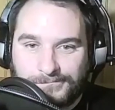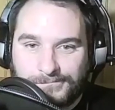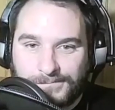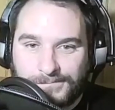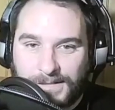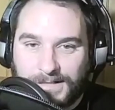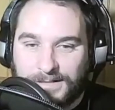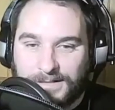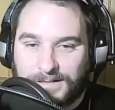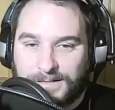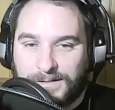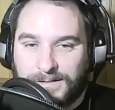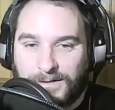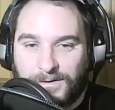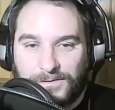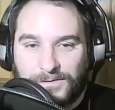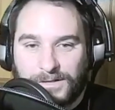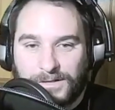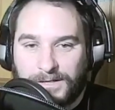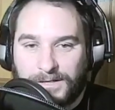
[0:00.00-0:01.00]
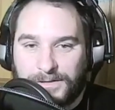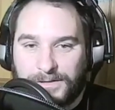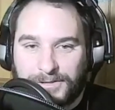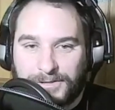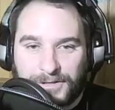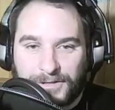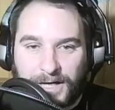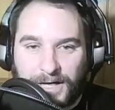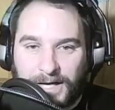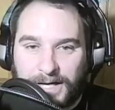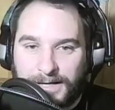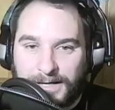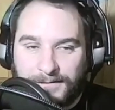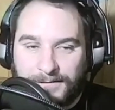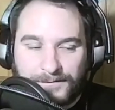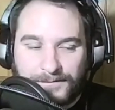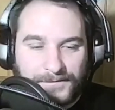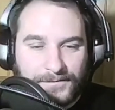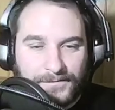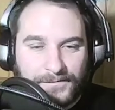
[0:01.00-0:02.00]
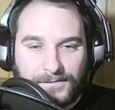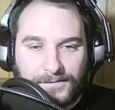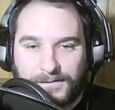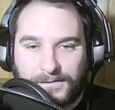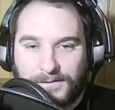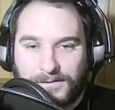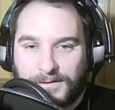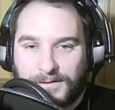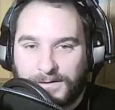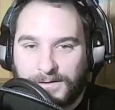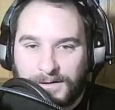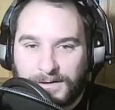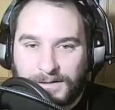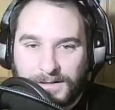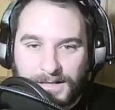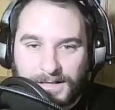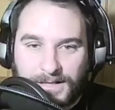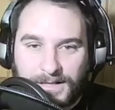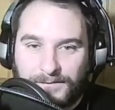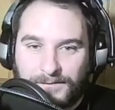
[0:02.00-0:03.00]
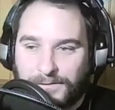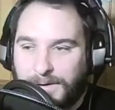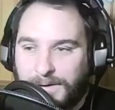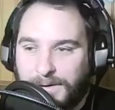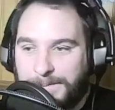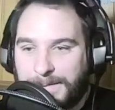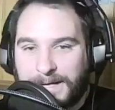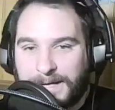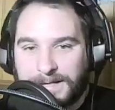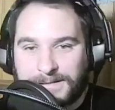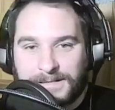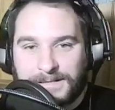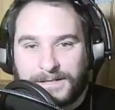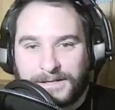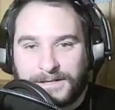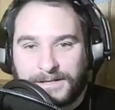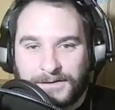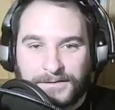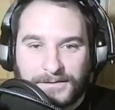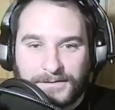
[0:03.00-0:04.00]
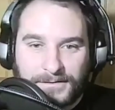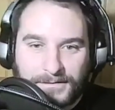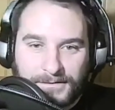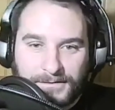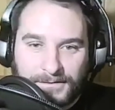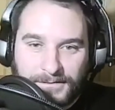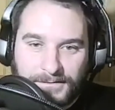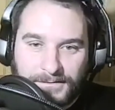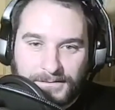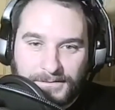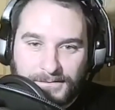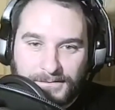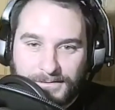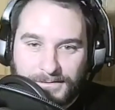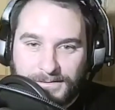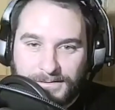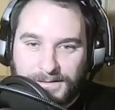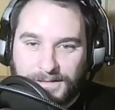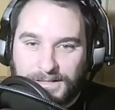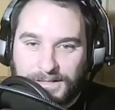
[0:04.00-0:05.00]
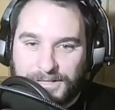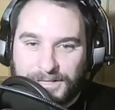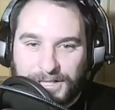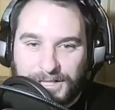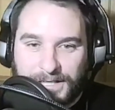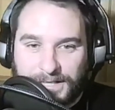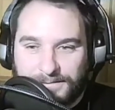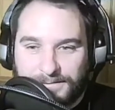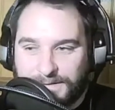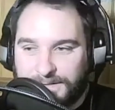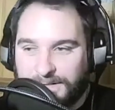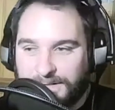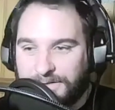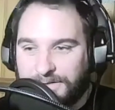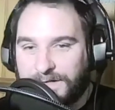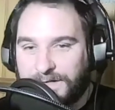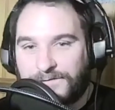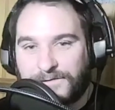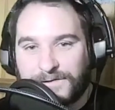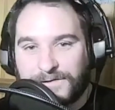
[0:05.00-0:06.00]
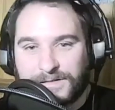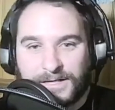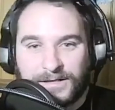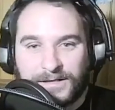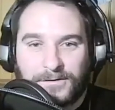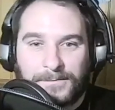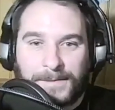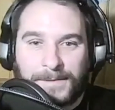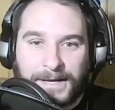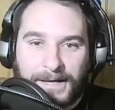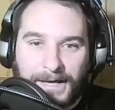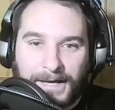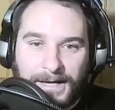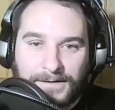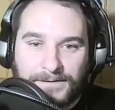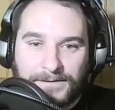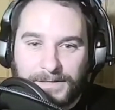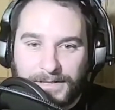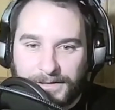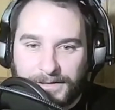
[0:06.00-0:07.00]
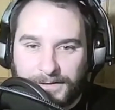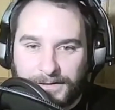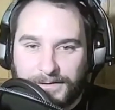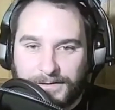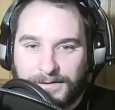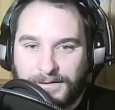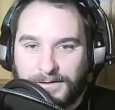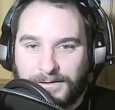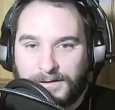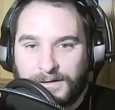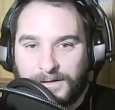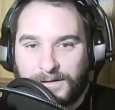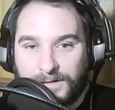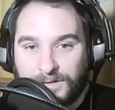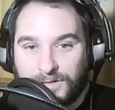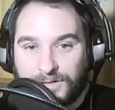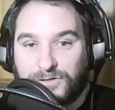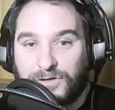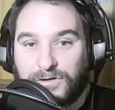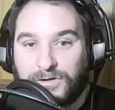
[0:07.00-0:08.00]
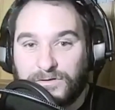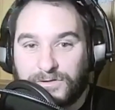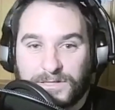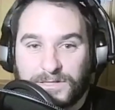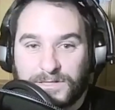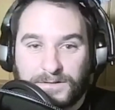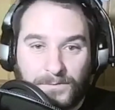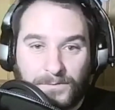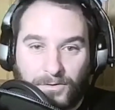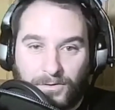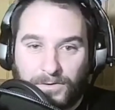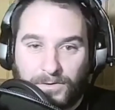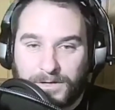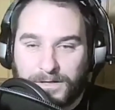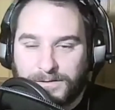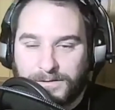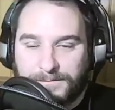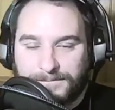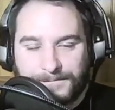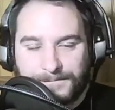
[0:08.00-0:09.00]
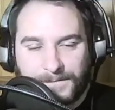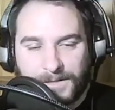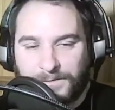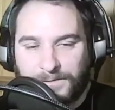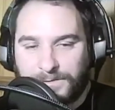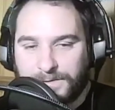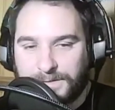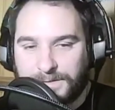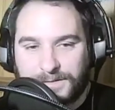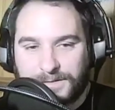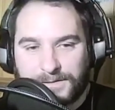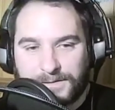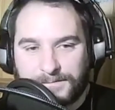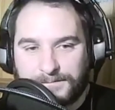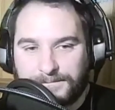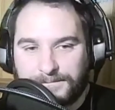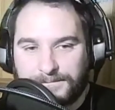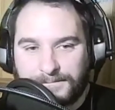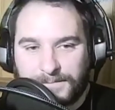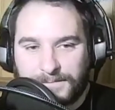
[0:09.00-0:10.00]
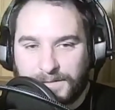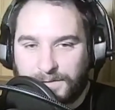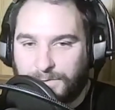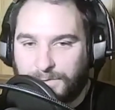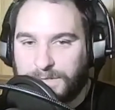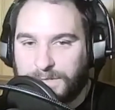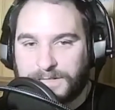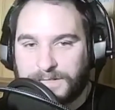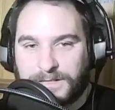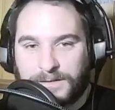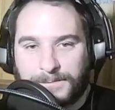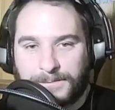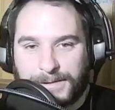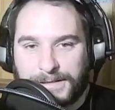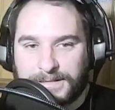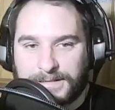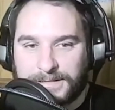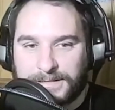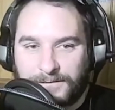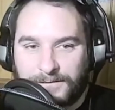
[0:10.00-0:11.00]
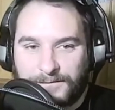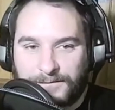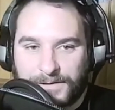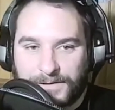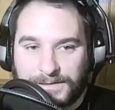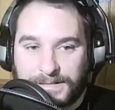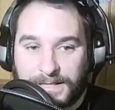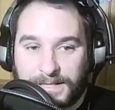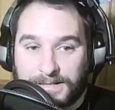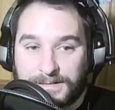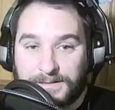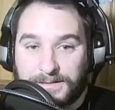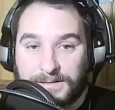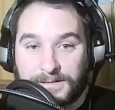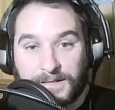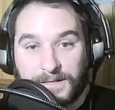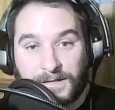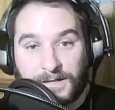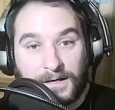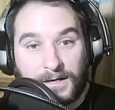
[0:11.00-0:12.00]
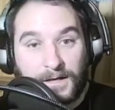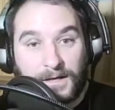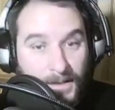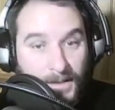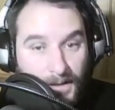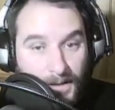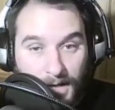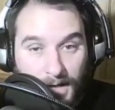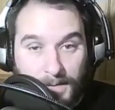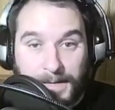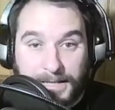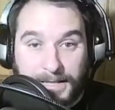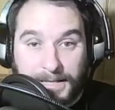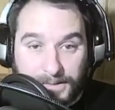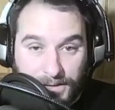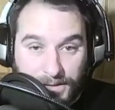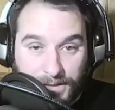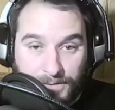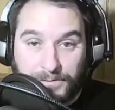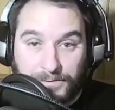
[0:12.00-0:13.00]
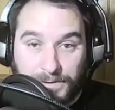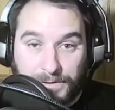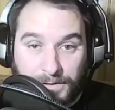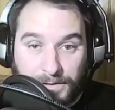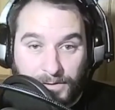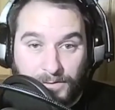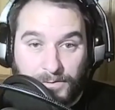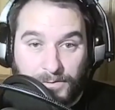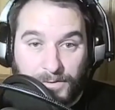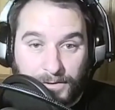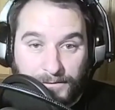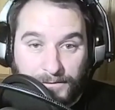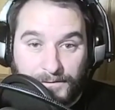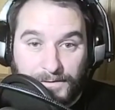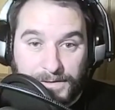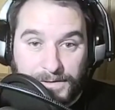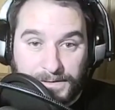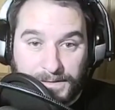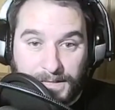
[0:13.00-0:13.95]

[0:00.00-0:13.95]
get stoned on their drive, give it right back to the Chiefs. Their defense had to go back out there, struggle some more. It wasn't a pretty sight for the Texans. I'm actually really worried for the